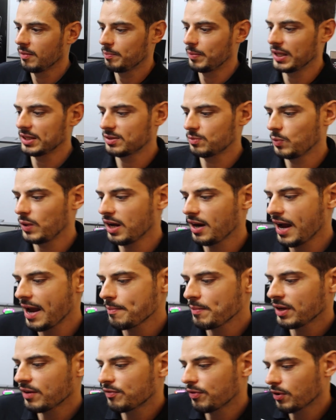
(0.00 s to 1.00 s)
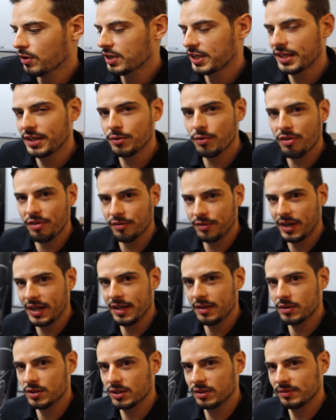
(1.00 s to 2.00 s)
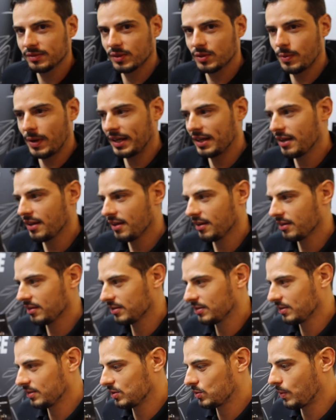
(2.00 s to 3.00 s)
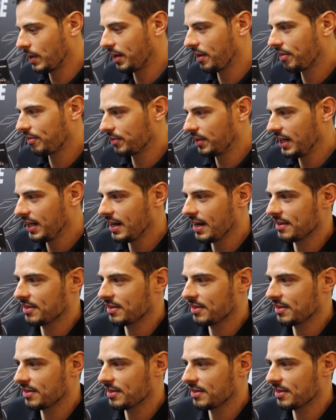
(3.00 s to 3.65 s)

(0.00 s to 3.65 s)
But we are aiming for Q3 2023,